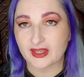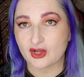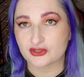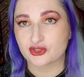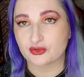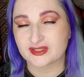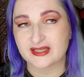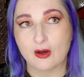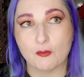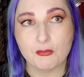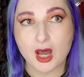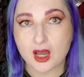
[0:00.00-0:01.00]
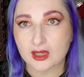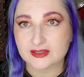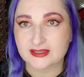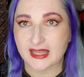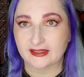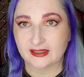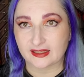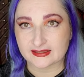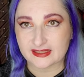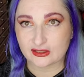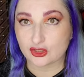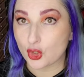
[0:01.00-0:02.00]
but they also sell mugs and, like
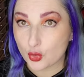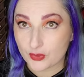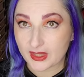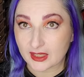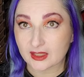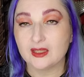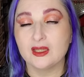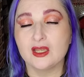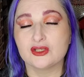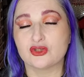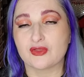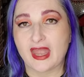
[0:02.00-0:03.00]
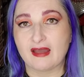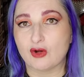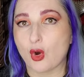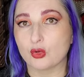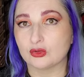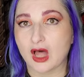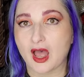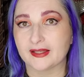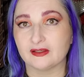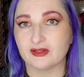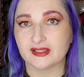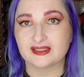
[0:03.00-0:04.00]
I said, clothing. So they have a whole
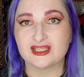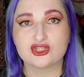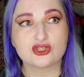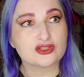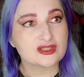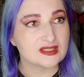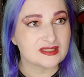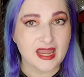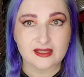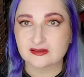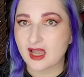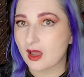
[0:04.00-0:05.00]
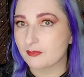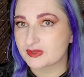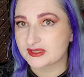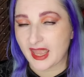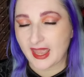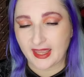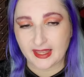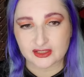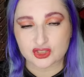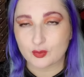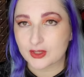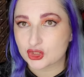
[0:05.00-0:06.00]
line of like t-shirts and tank tops
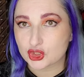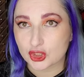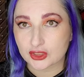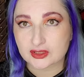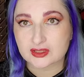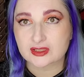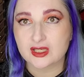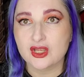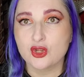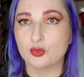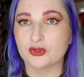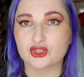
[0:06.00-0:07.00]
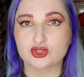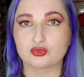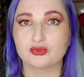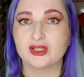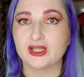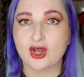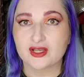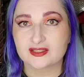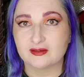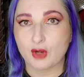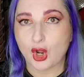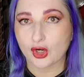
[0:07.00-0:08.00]
and sweatshirts with just really
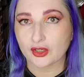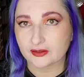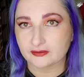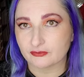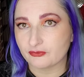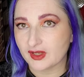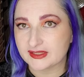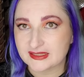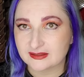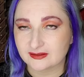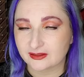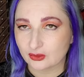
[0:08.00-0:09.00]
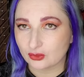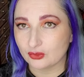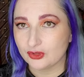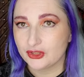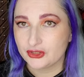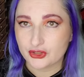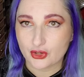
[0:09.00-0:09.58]
awesome art and fun little